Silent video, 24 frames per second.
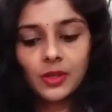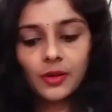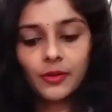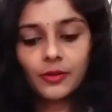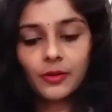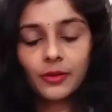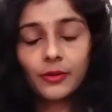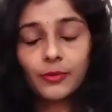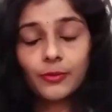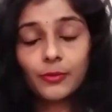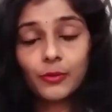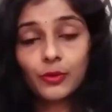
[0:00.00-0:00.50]

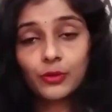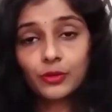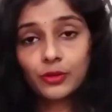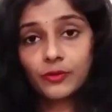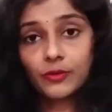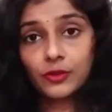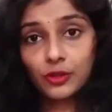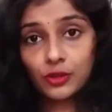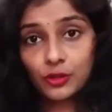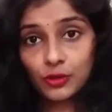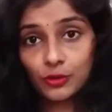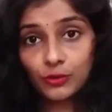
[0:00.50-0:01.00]
most
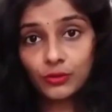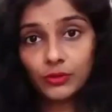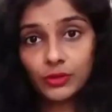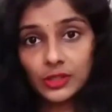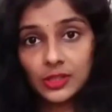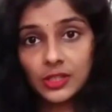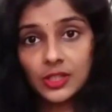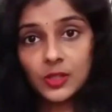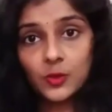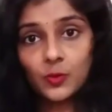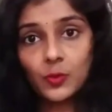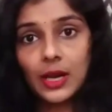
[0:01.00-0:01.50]
of the
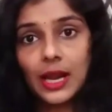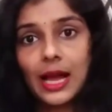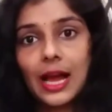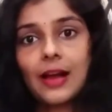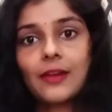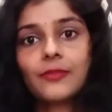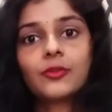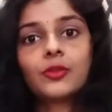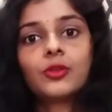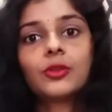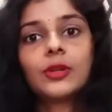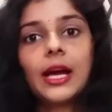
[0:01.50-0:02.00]
students will
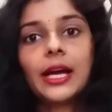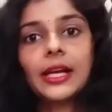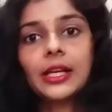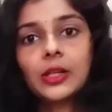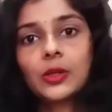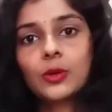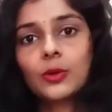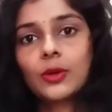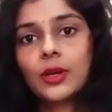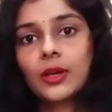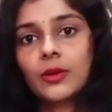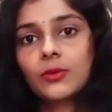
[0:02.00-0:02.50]
have good
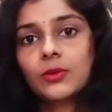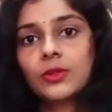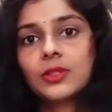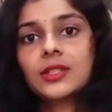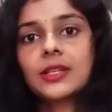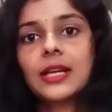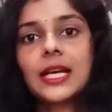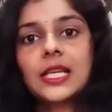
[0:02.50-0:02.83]
IQ levels,